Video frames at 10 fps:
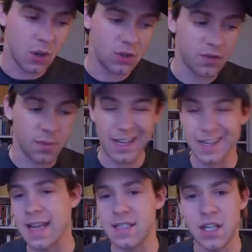from like
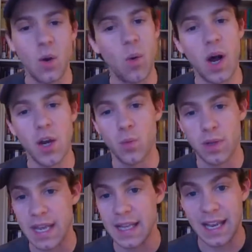1901 when
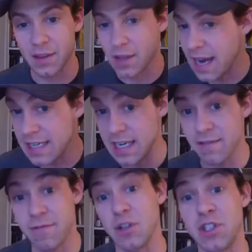the idea
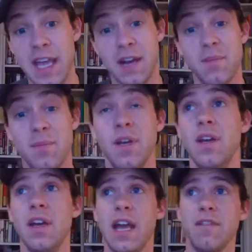first hit them,
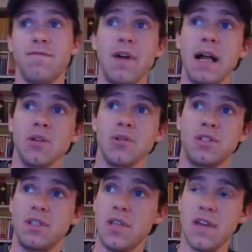and it follows
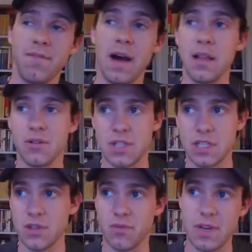
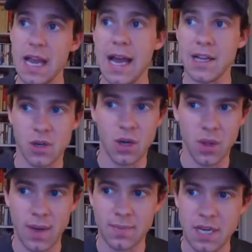these three guys all the
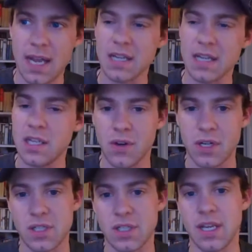way up to
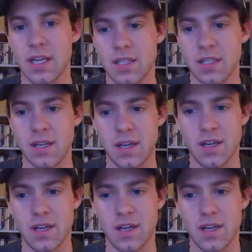1936.